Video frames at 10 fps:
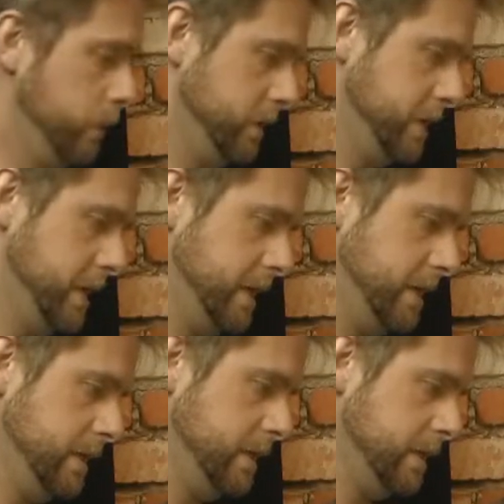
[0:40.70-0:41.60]
which date it
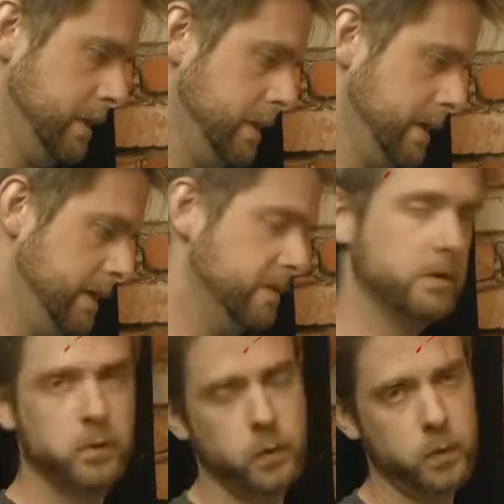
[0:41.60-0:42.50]
is. It's the
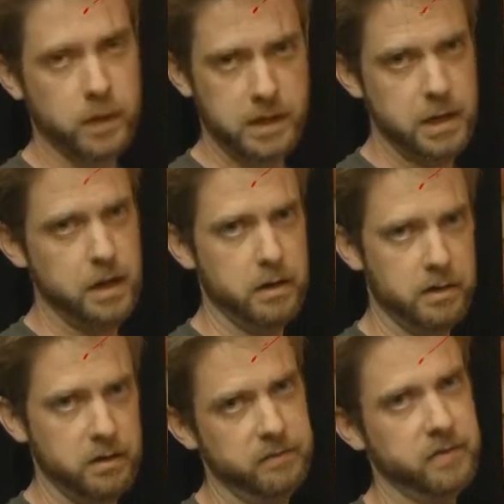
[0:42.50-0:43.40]

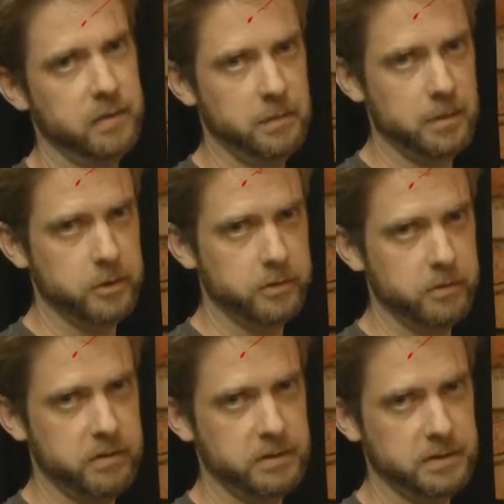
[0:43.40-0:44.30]
28th of September
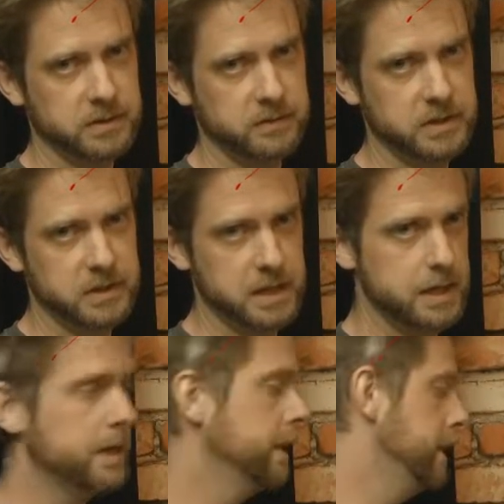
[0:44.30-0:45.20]

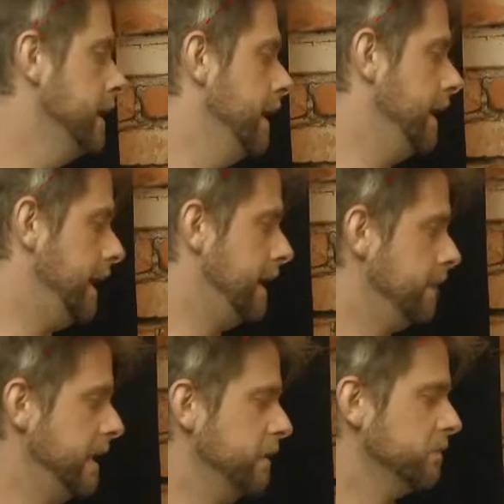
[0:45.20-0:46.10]
2017.
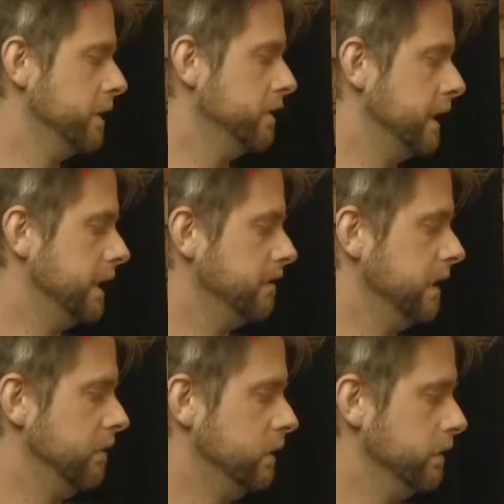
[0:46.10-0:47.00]
My name is Peter, I
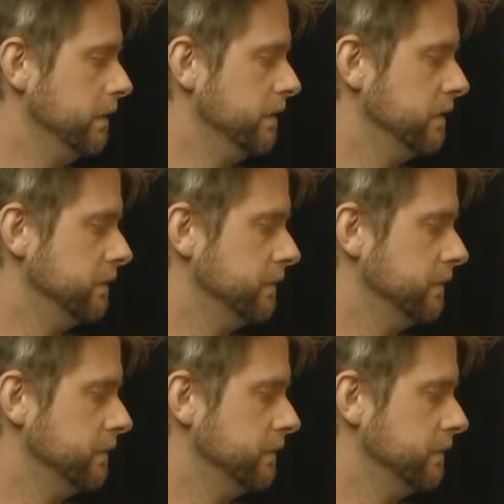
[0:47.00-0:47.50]
actually have one of these.